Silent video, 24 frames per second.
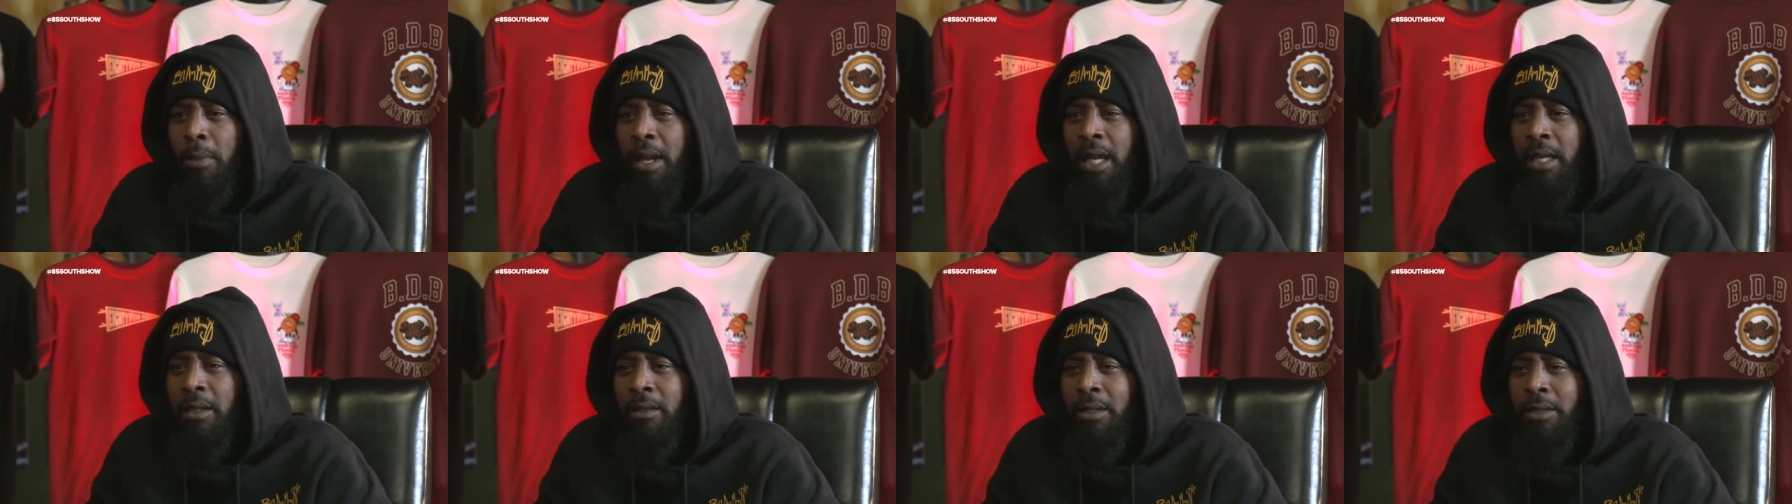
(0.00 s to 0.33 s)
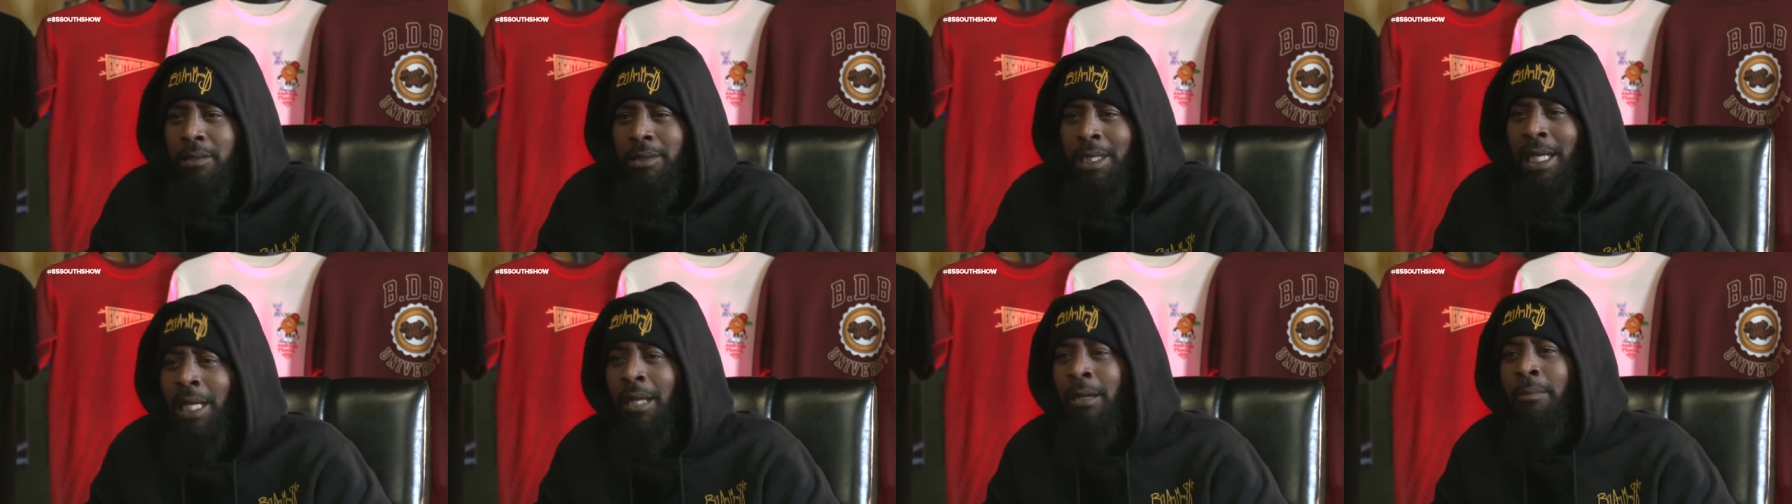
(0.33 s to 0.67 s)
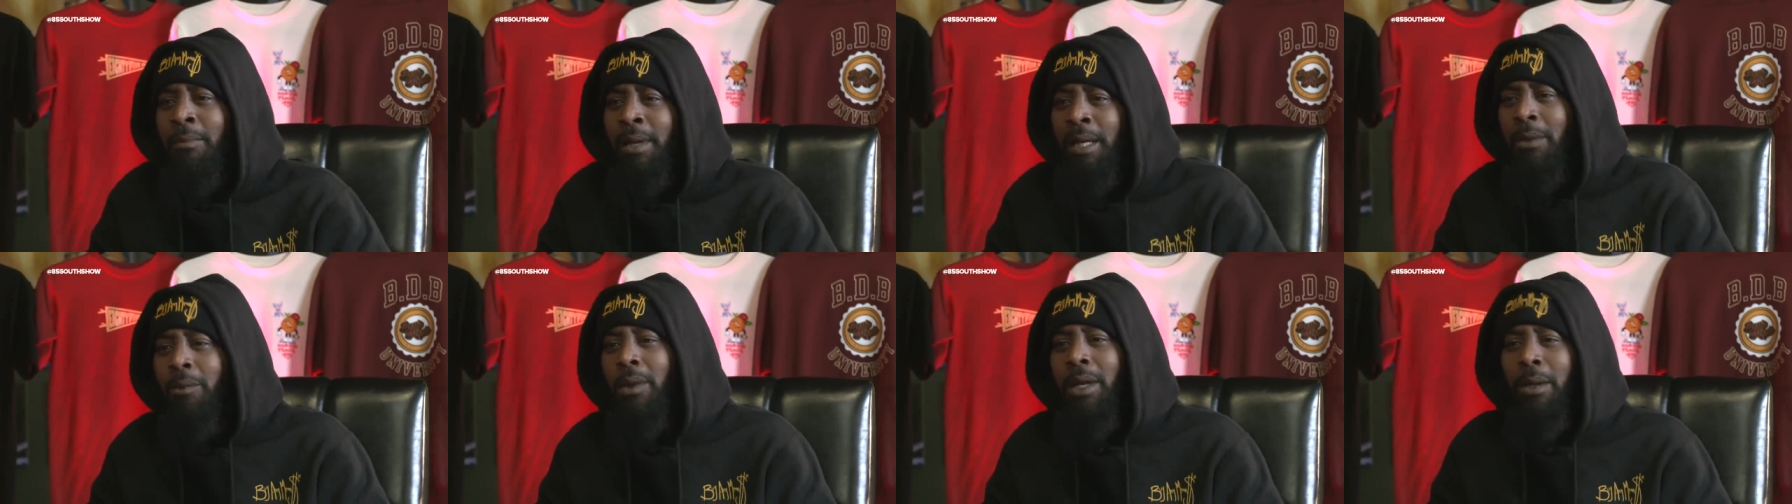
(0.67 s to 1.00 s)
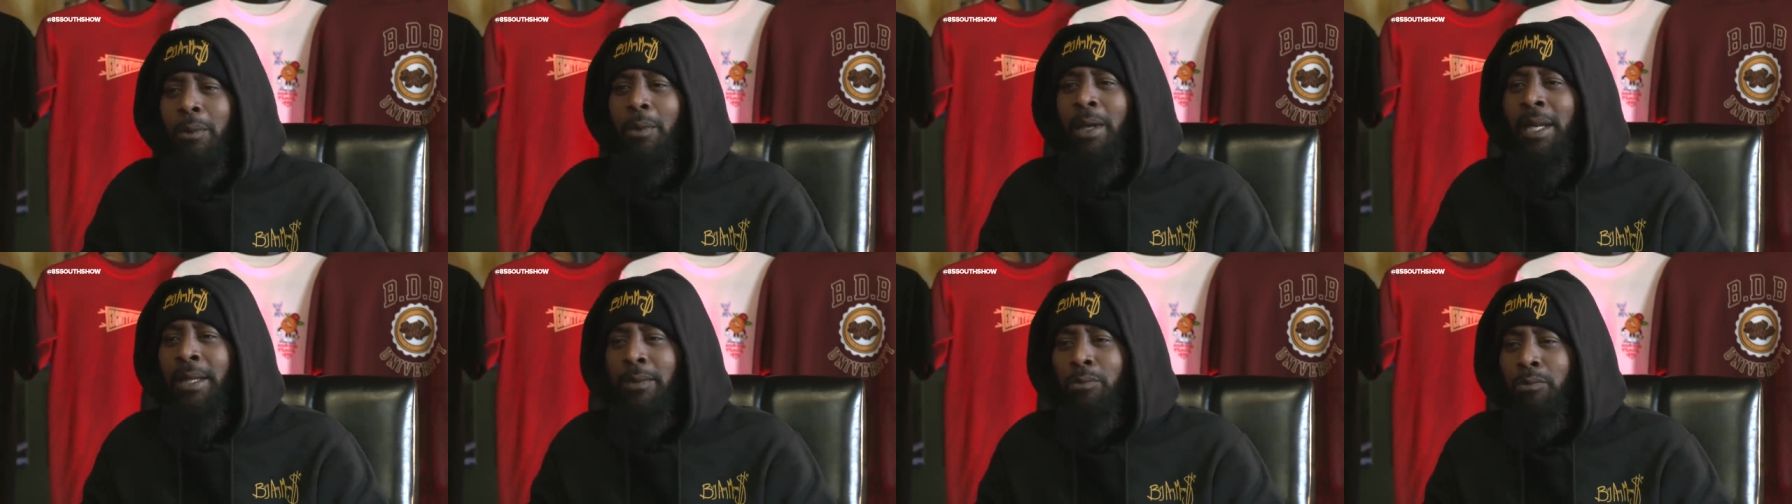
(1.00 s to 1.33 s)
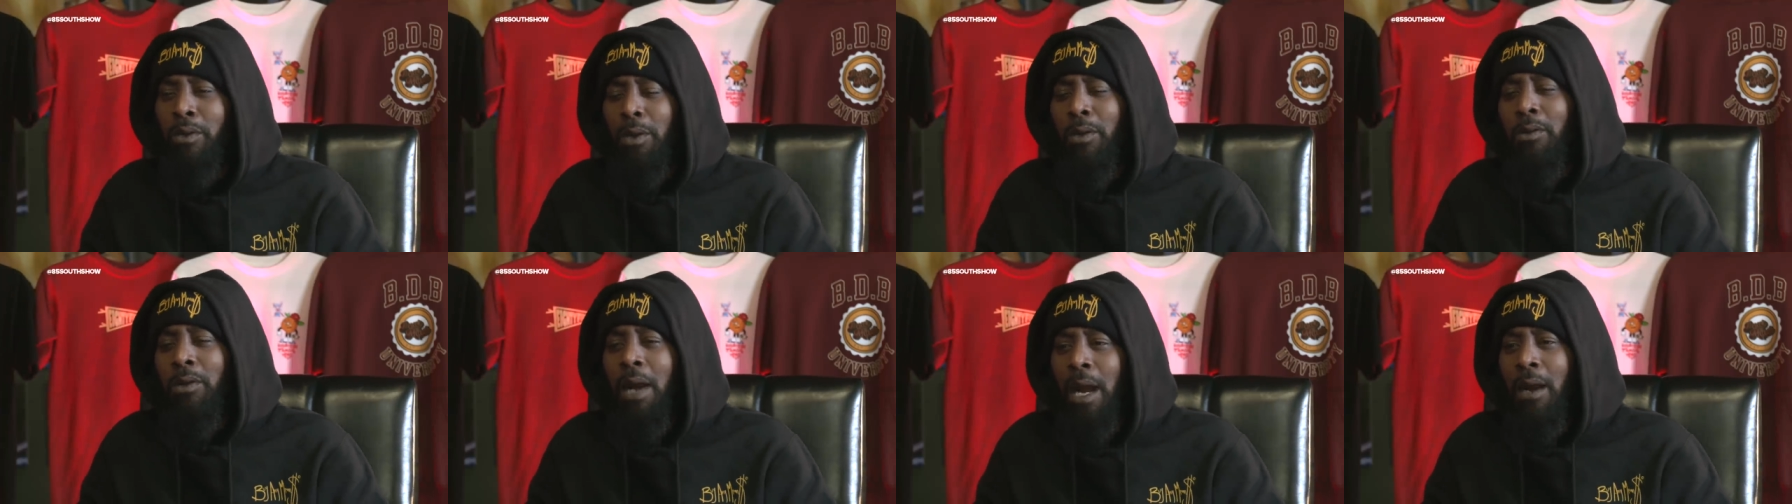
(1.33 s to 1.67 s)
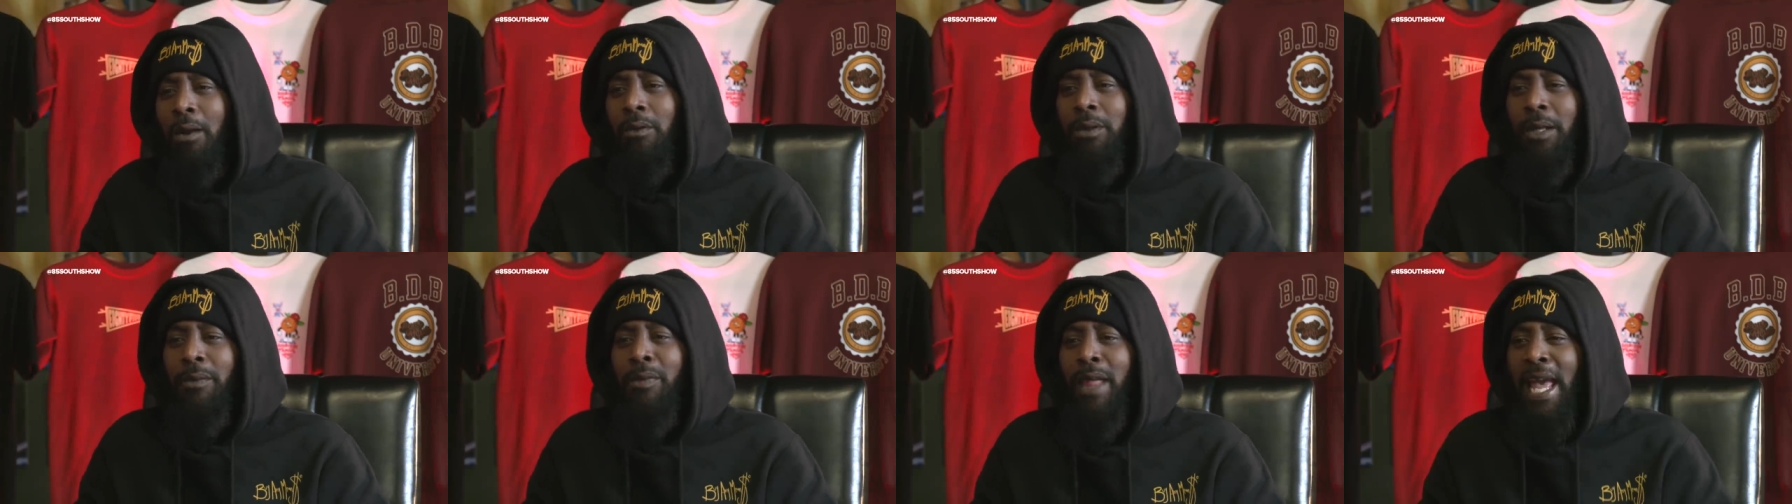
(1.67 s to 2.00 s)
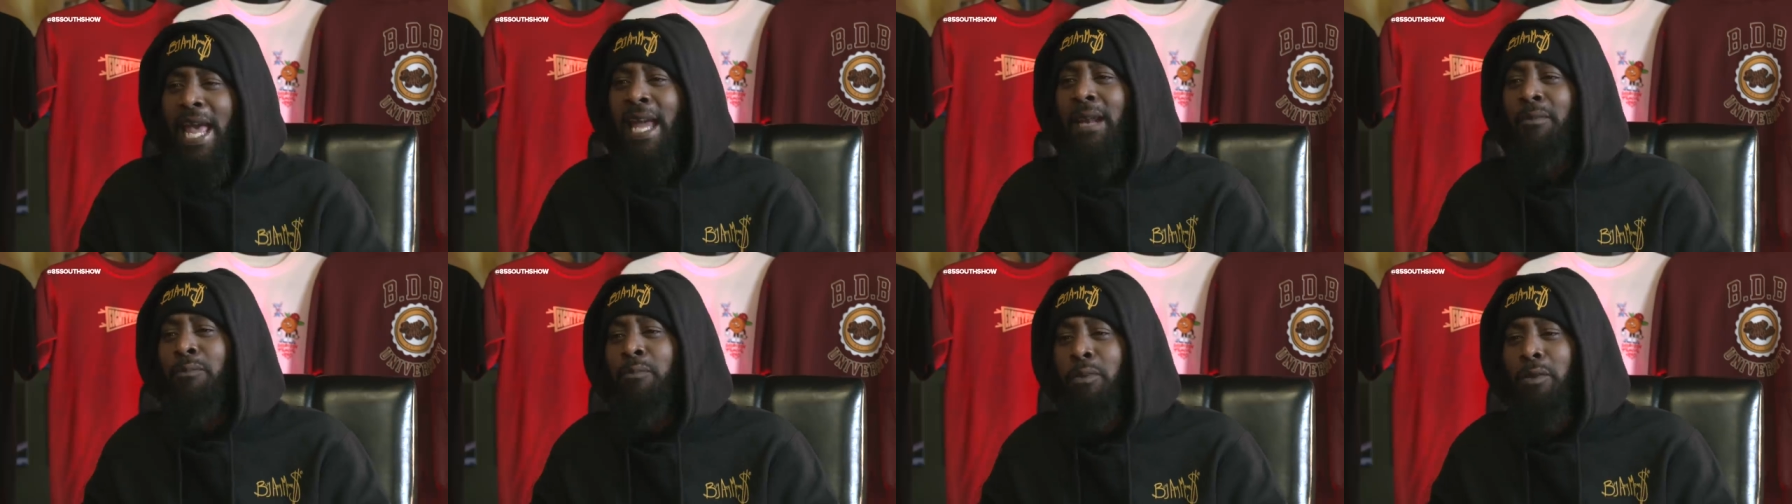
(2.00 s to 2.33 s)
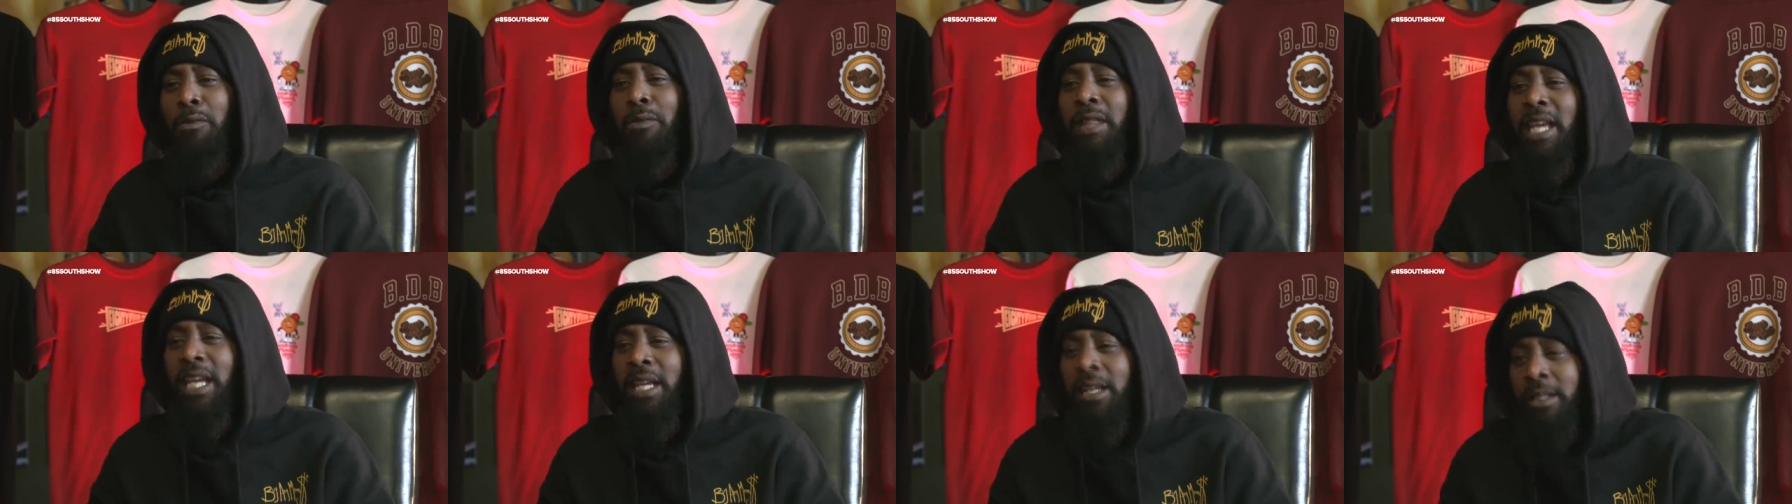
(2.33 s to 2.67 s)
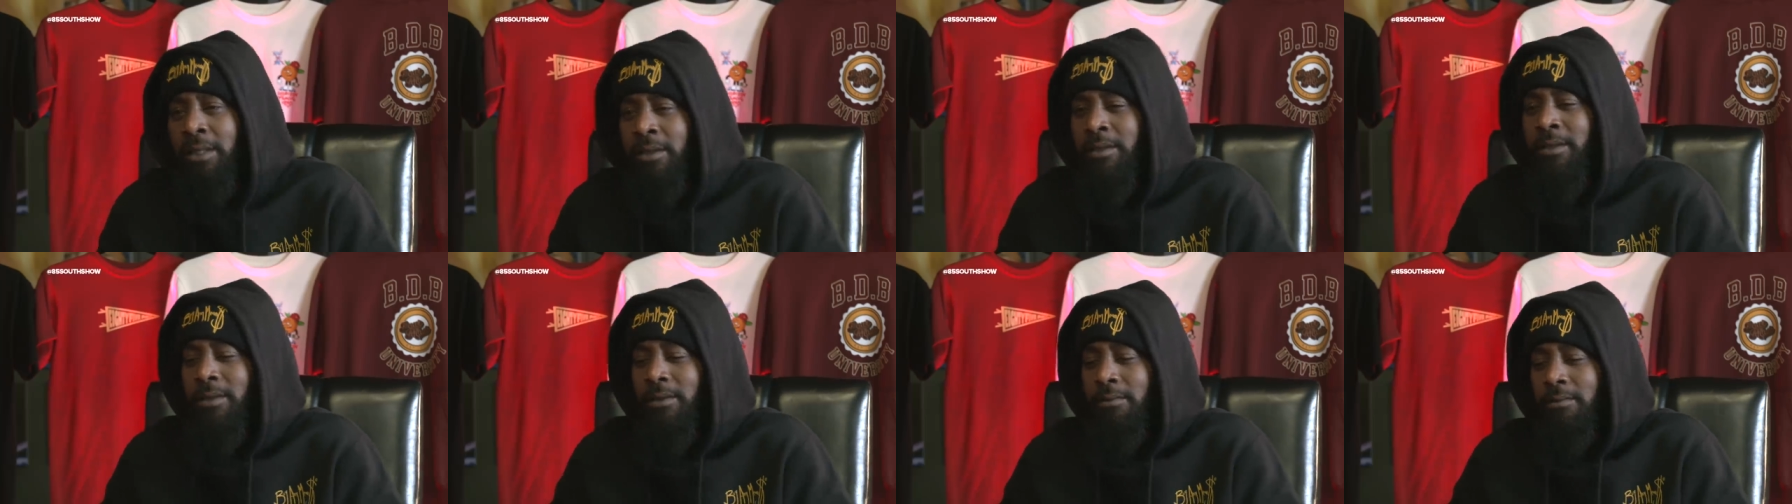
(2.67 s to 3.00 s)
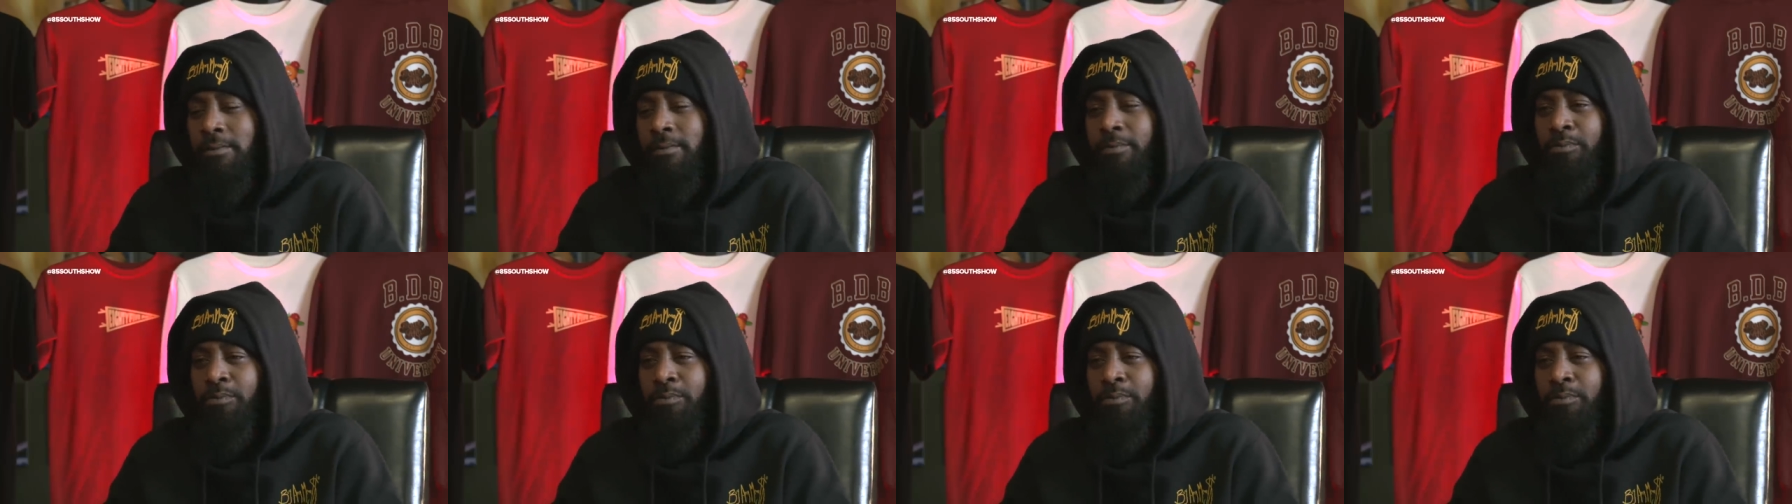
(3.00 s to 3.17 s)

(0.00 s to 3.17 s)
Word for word: mean to tell me we went through all of that for this?